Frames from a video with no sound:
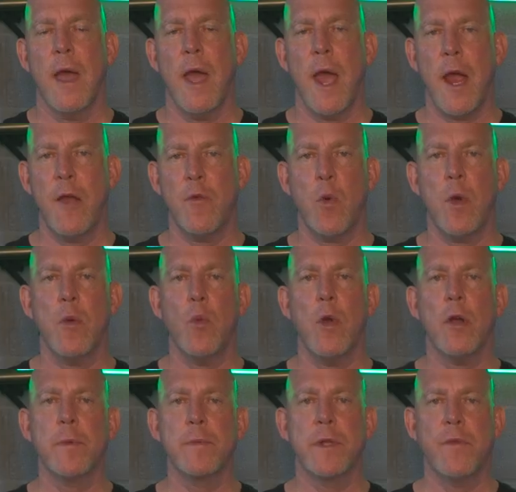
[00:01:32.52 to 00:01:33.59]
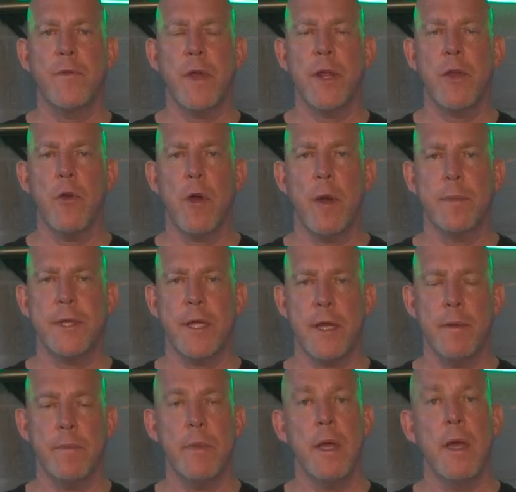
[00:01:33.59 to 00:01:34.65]
Hi everyone, welcome to the video. I'm
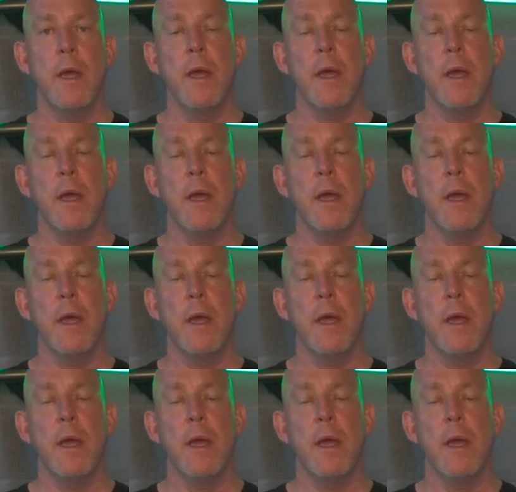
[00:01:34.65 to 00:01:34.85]
Tim,